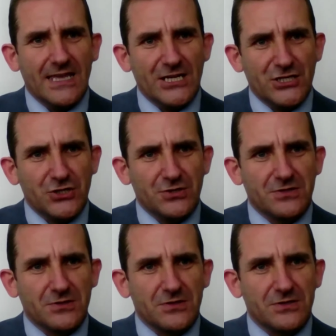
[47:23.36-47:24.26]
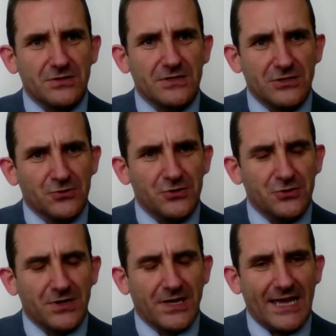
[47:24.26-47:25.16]
issues
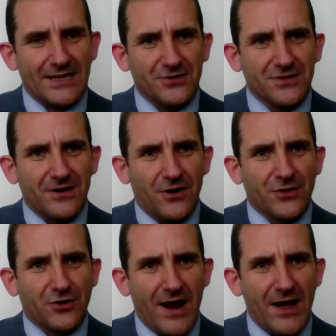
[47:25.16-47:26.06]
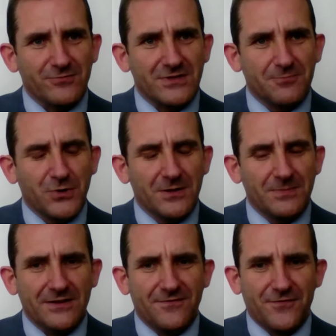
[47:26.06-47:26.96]
you'll get on the ground will
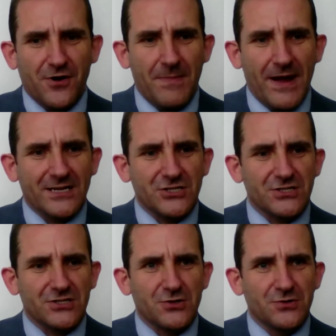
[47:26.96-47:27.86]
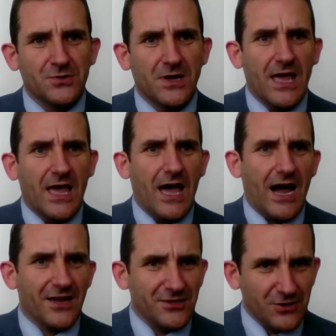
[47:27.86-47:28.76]
be from managers who
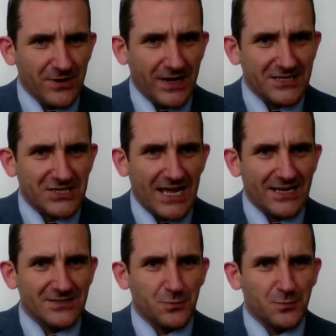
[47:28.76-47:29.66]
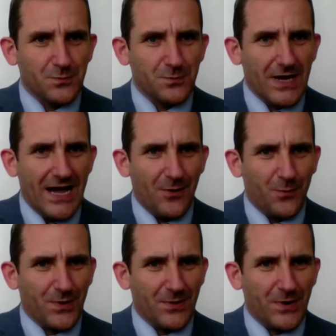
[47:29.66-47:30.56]
either don't understand
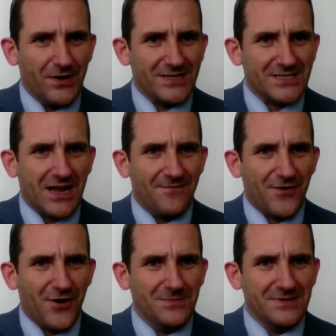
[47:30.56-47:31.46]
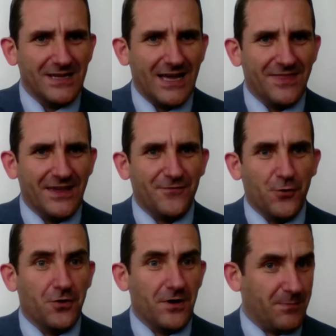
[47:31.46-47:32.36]
where it's come from and
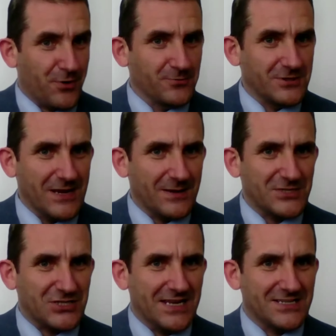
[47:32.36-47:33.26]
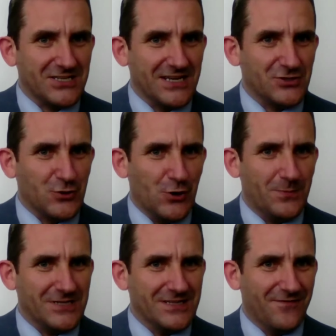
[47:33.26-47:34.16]
therefore are prone to make mistakes in
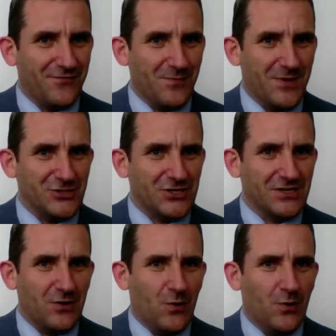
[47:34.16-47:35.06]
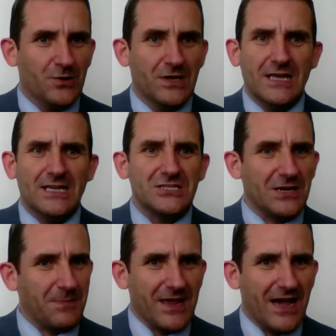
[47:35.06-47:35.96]
interpreting the information, or
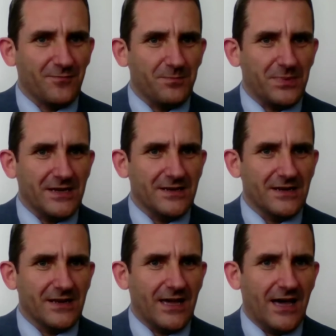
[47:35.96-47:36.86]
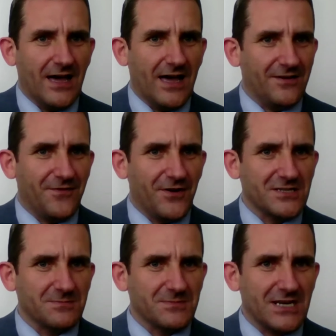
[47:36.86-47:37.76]
simply haven't been
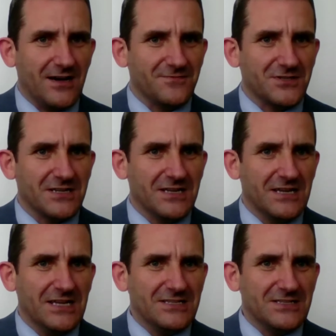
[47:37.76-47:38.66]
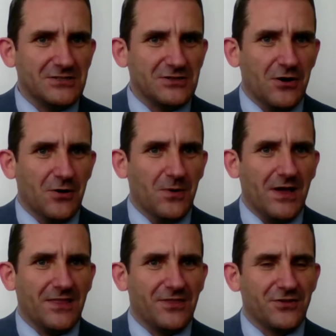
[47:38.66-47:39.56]
advised themselves. Mm-hmm. So
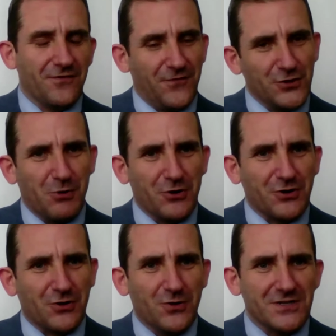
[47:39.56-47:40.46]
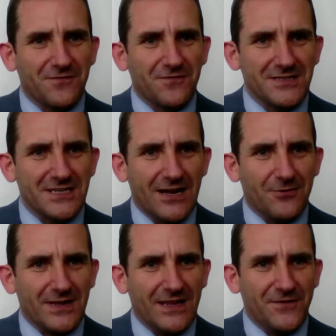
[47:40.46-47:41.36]
the first point of call is finding
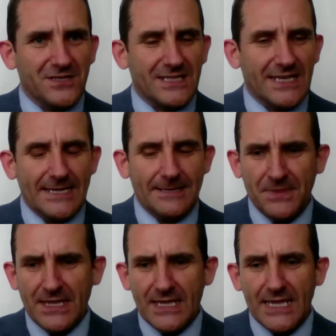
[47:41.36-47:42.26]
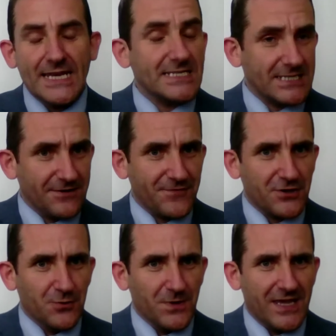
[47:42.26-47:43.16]
out if it's there. It is
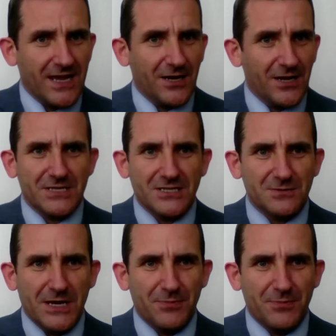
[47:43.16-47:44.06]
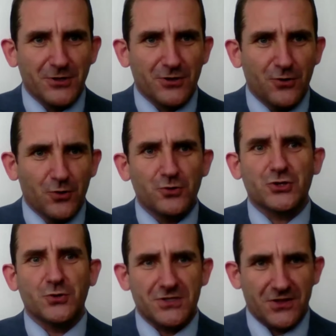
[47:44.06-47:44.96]
difficult with AI because people will call all
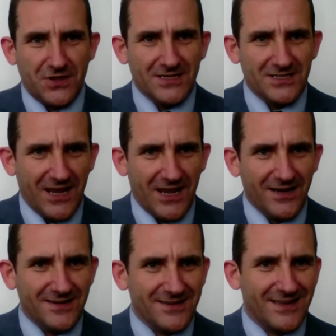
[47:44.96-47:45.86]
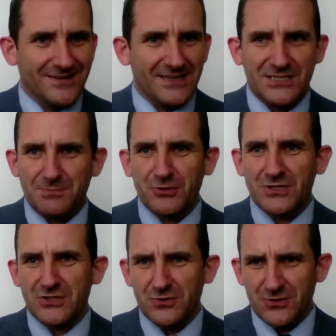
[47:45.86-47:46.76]
sorts of things AI, and I
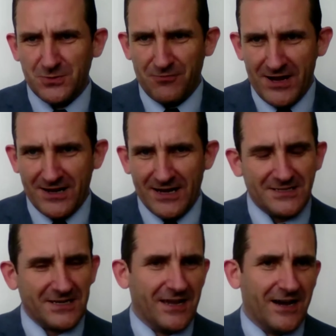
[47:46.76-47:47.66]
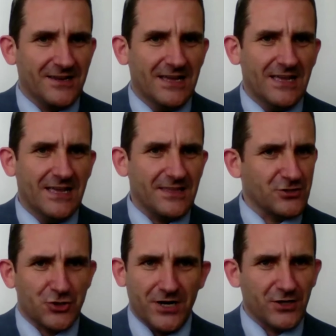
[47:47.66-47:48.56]
suppose as soon as we regulate AI, they'll
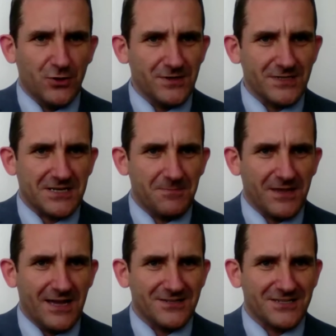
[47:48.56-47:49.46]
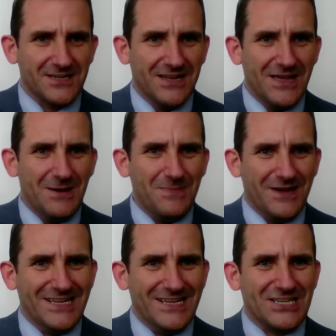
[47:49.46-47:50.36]
try and call it something else.
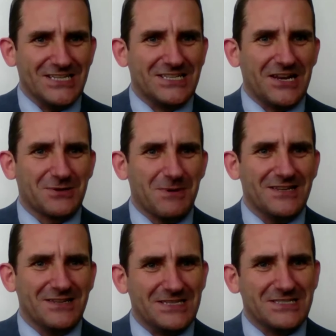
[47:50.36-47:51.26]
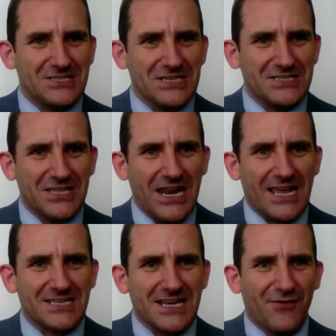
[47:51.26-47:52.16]
But it's ultimate. It's the
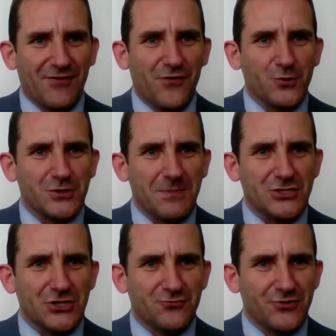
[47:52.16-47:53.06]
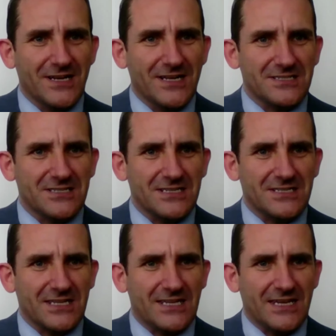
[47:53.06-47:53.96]
next level of automation really is
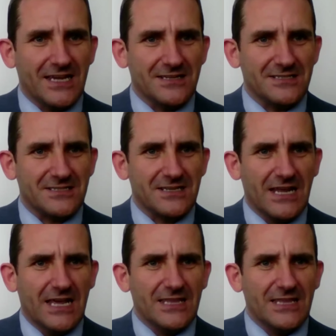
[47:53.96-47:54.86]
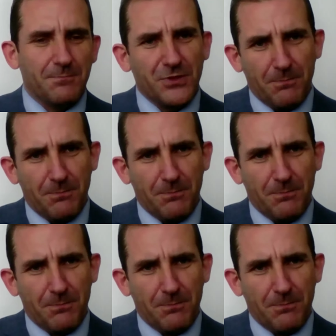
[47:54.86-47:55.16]
the key, and it's the